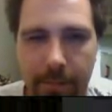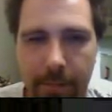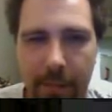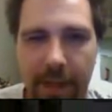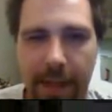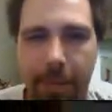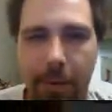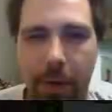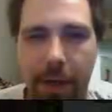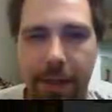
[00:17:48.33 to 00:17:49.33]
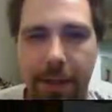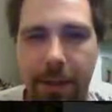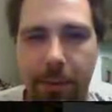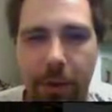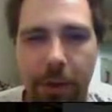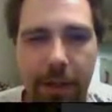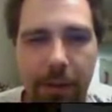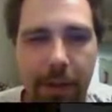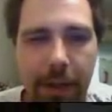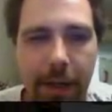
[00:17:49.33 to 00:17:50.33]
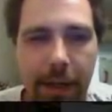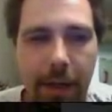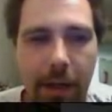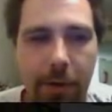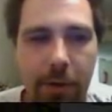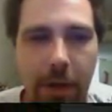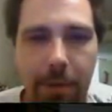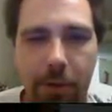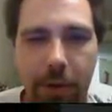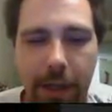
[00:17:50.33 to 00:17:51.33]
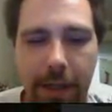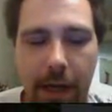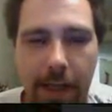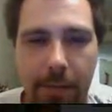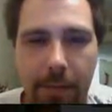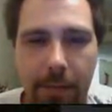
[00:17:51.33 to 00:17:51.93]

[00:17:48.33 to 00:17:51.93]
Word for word: Yep, it was. There's some tree nuts right there. Oh, it dropped two tree nuts. Awesome.